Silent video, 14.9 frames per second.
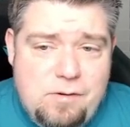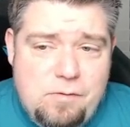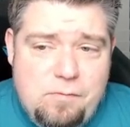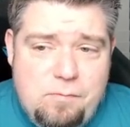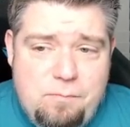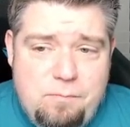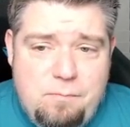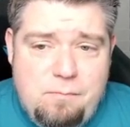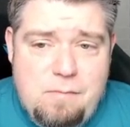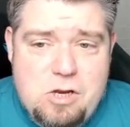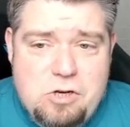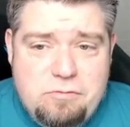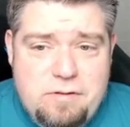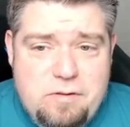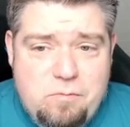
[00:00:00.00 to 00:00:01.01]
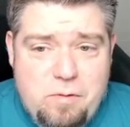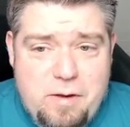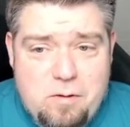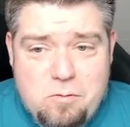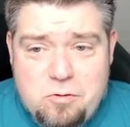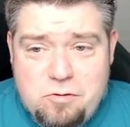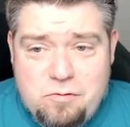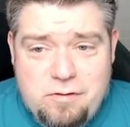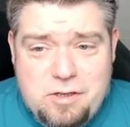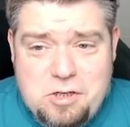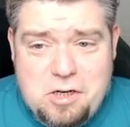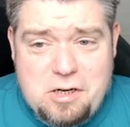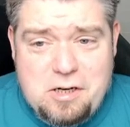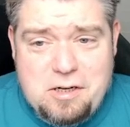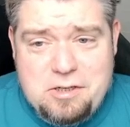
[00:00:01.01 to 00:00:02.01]
of measuring the wheel during a
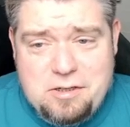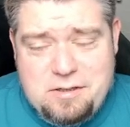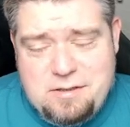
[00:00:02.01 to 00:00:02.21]
charge.